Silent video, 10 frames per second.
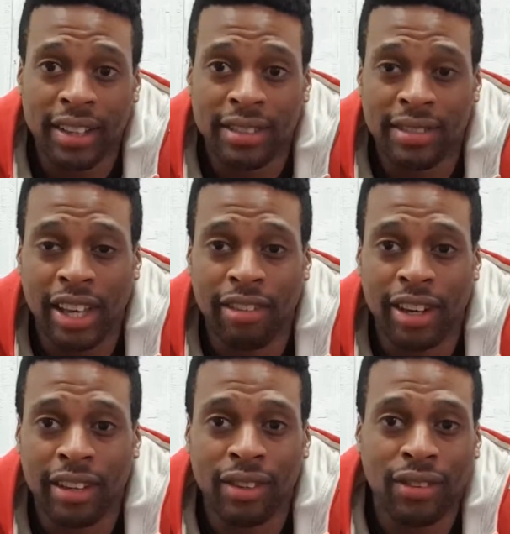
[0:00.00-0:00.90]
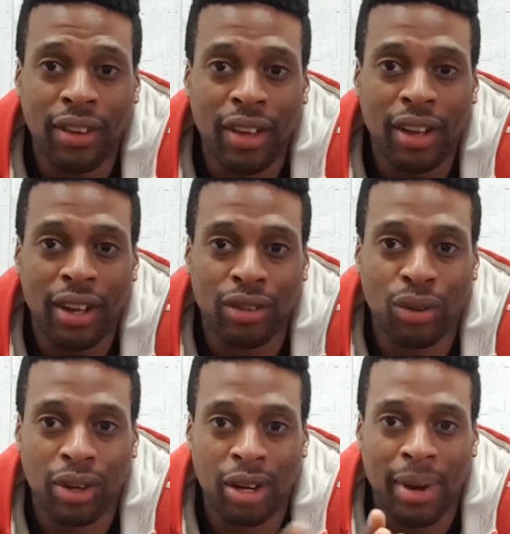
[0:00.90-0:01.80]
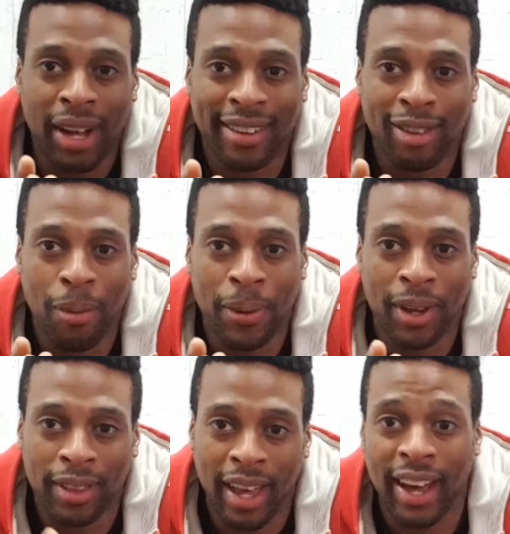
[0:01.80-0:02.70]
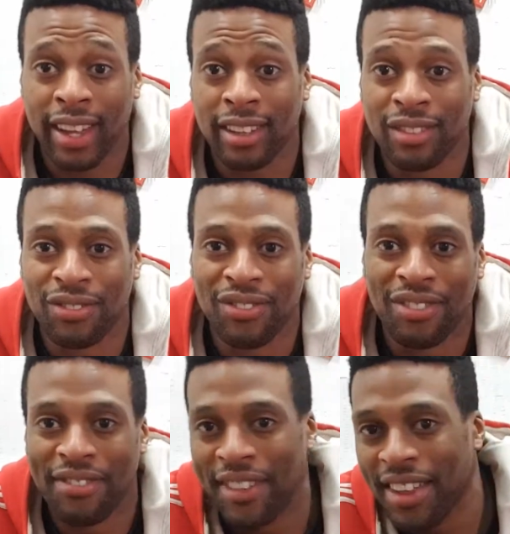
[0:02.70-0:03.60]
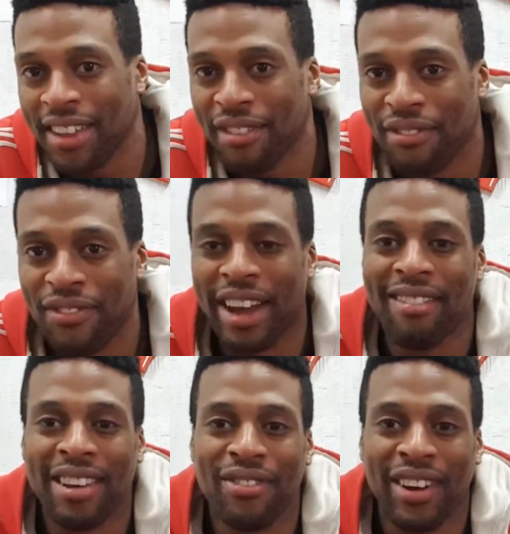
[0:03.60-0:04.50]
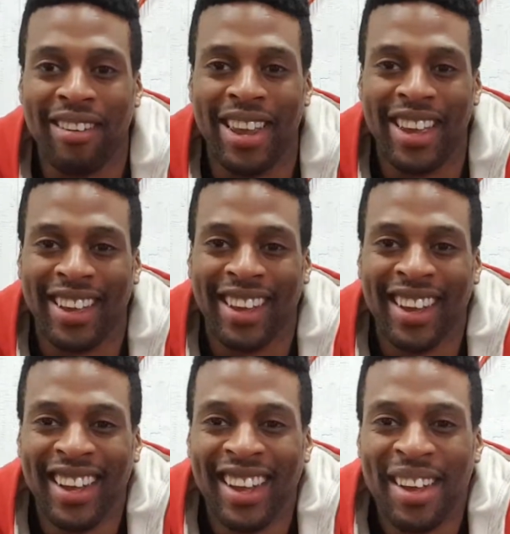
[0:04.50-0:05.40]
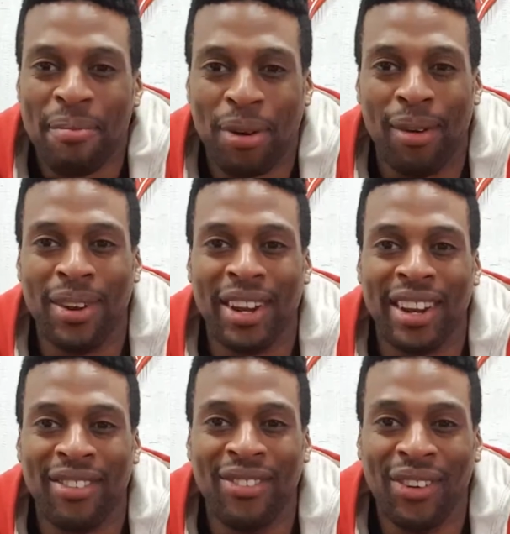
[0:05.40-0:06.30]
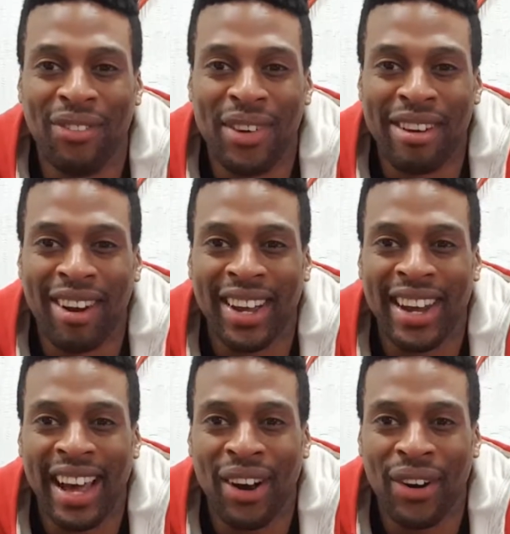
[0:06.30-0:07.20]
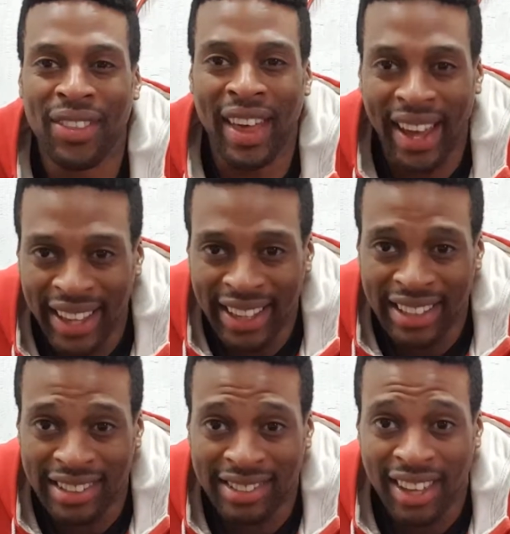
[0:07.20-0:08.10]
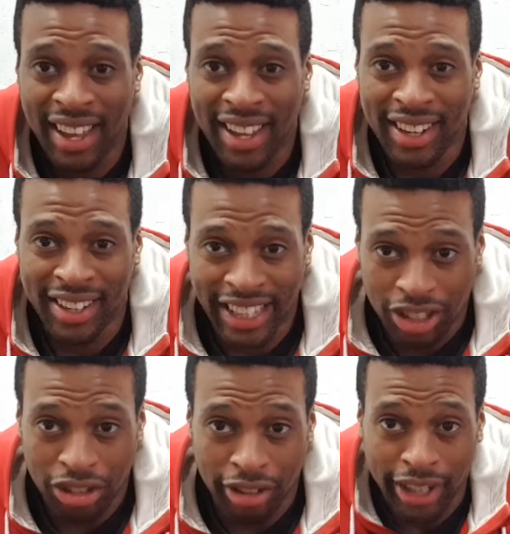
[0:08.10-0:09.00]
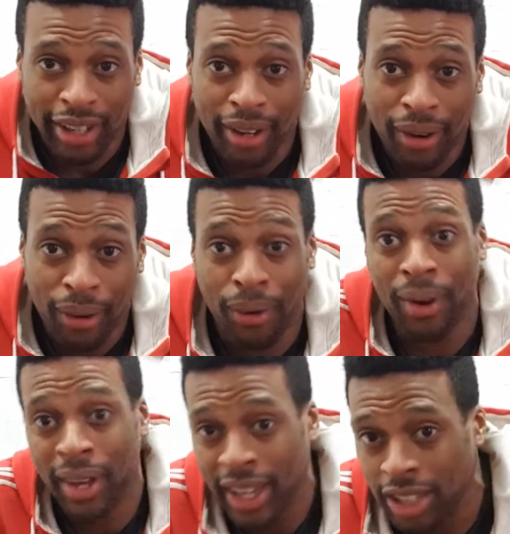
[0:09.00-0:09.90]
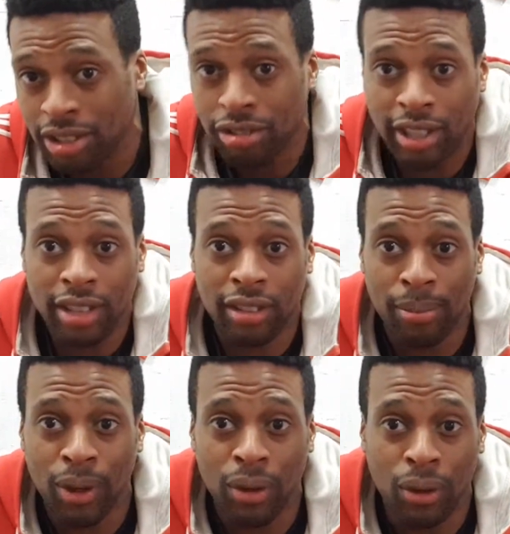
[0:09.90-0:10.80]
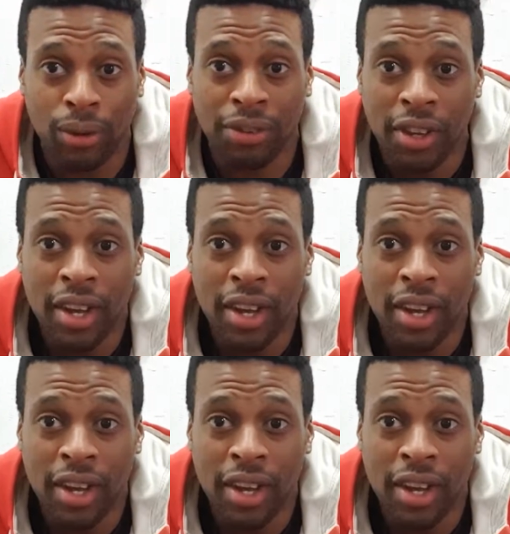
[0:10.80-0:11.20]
series talking about a topic that is very, very prominent with me right now, and that is NINJURY, or injury to mortals.